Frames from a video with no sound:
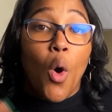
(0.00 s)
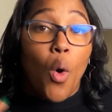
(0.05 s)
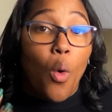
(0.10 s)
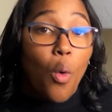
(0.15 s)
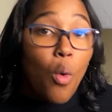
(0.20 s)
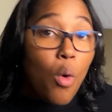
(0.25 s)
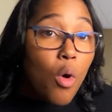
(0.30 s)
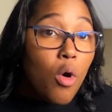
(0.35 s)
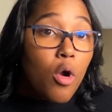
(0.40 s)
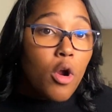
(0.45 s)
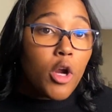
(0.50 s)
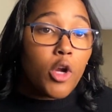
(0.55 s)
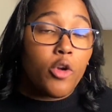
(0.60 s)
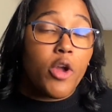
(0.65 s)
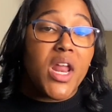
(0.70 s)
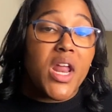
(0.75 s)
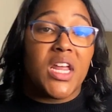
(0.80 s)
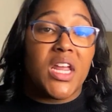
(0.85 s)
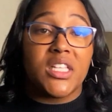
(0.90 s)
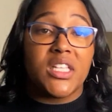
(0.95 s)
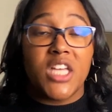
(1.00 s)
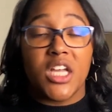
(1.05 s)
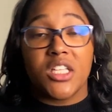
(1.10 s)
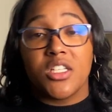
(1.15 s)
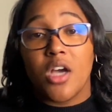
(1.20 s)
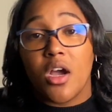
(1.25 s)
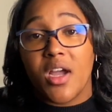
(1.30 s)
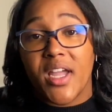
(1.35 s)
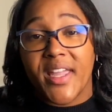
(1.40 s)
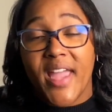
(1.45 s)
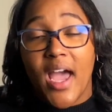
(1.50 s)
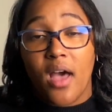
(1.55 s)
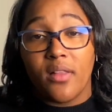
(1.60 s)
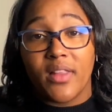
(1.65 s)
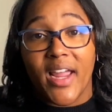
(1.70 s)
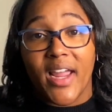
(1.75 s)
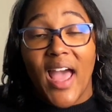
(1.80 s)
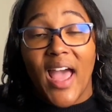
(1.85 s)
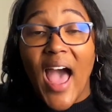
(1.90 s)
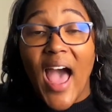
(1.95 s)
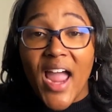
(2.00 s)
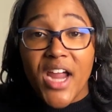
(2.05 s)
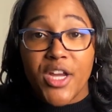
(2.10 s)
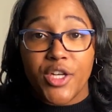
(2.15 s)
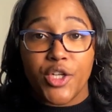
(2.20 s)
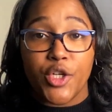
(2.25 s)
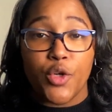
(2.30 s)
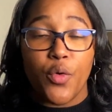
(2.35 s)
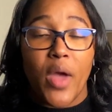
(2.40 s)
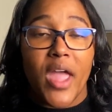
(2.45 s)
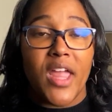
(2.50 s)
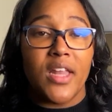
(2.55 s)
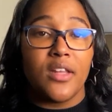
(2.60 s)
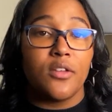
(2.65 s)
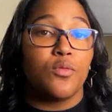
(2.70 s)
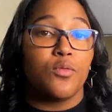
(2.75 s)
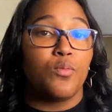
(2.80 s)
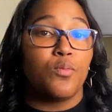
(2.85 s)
or creating a TikTok account like I do and